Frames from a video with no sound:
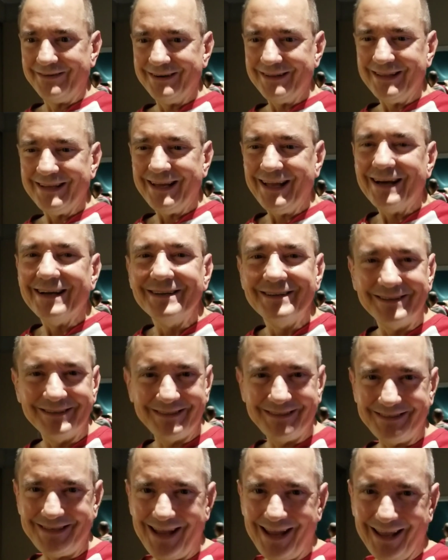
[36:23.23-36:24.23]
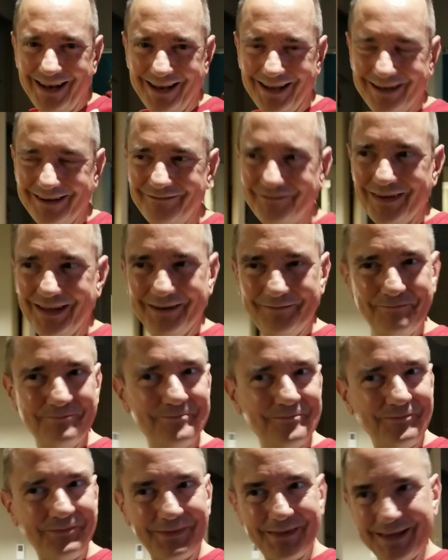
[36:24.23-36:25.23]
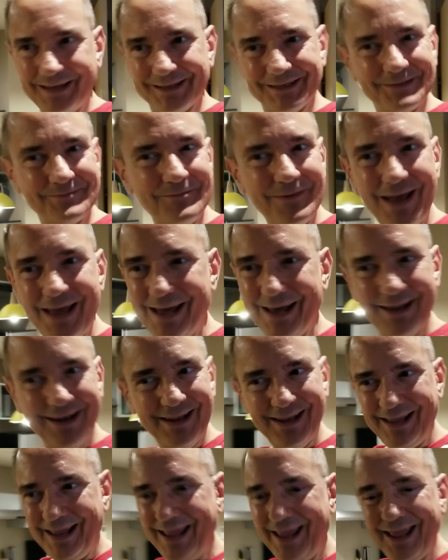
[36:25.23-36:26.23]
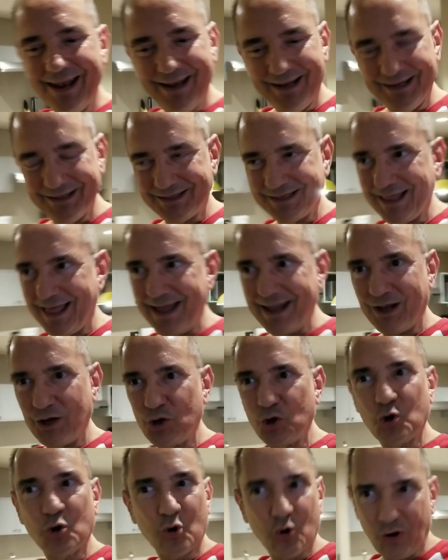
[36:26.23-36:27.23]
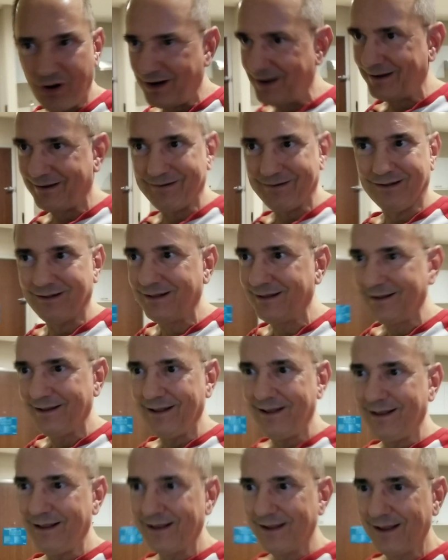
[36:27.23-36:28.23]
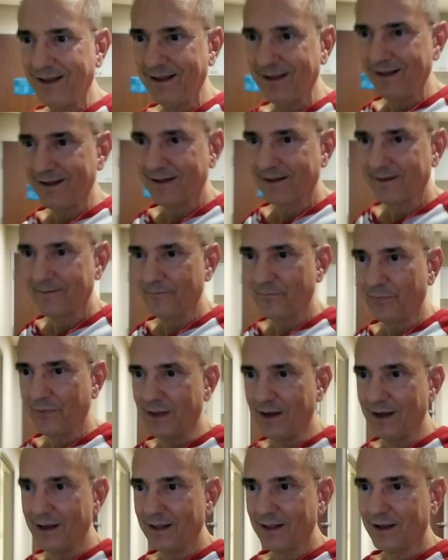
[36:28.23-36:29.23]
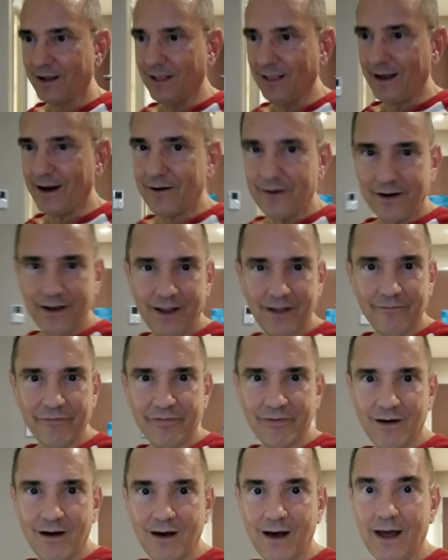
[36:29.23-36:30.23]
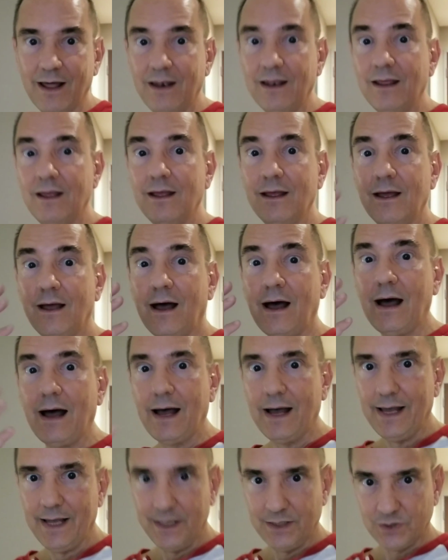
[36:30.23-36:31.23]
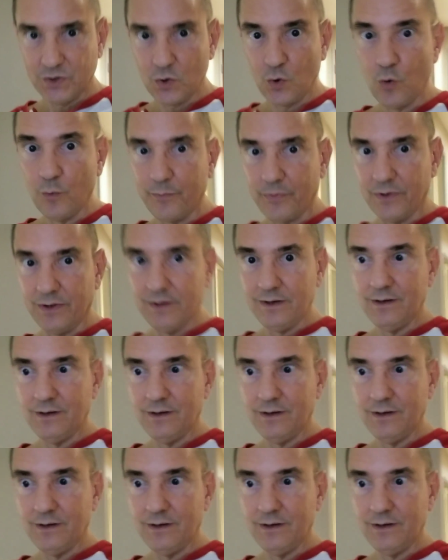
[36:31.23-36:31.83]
really understate it, but because man, it is like critical. The clarity of thought, eyes open.